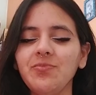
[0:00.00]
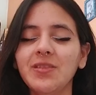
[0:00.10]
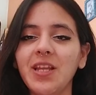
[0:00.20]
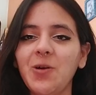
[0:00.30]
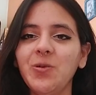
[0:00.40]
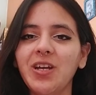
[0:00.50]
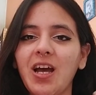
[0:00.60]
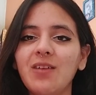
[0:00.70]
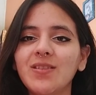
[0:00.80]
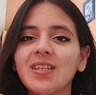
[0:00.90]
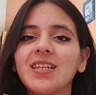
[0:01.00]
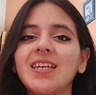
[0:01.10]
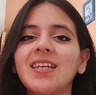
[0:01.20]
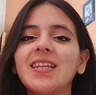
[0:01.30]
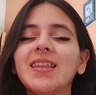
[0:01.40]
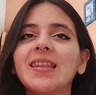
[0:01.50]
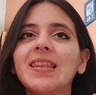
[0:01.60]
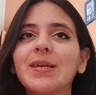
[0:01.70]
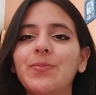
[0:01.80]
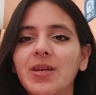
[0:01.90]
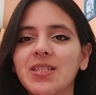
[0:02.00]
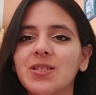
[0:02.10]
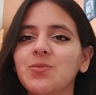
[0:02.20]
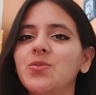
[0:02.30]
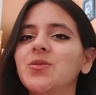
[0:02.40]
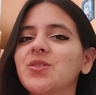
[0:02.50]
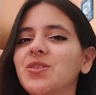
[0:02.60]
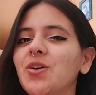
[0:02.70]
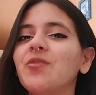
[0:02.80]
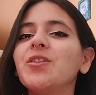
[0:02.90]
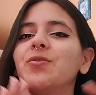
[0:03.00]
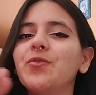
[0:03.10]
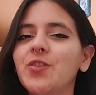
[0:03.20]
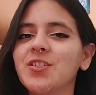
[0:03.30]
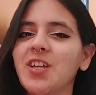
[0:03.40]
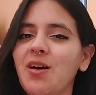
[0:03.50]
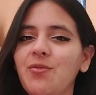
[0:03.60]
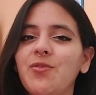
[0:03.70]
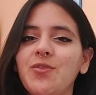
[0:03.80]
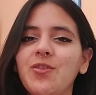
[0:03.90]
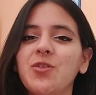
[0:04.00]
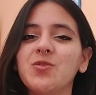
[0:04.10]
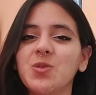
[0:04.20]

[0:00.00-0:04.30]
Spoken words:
Now we have the best books of the first half of